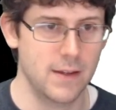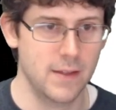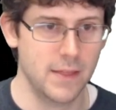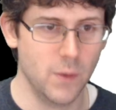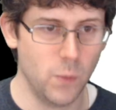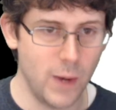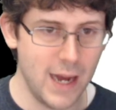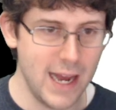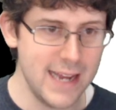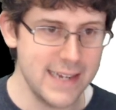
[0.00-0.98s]
The
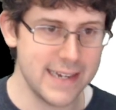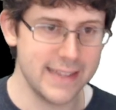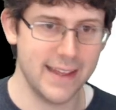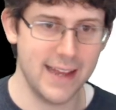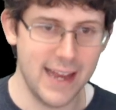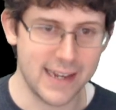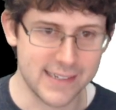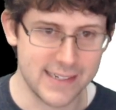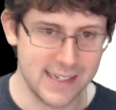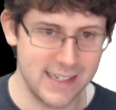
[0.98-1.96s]
y and the
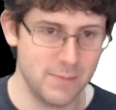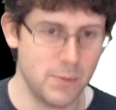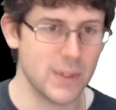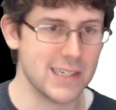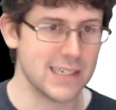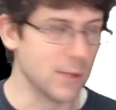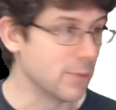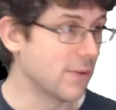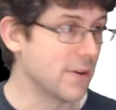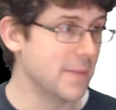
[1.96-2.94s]
x in point slope
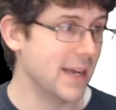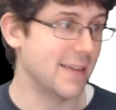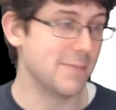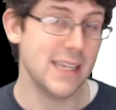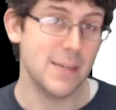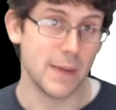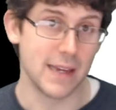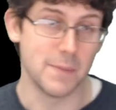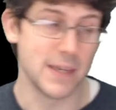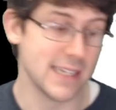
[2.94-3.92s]
form I'm
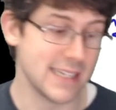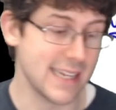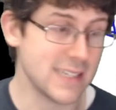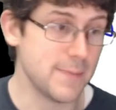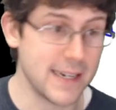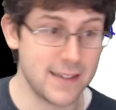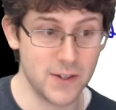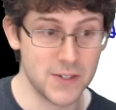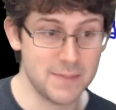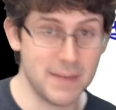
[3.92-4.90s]
keeping because I expect
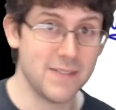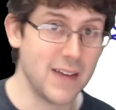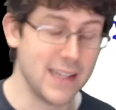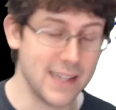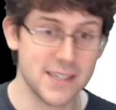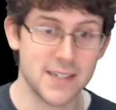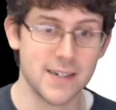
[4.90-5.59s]
those in my final answer.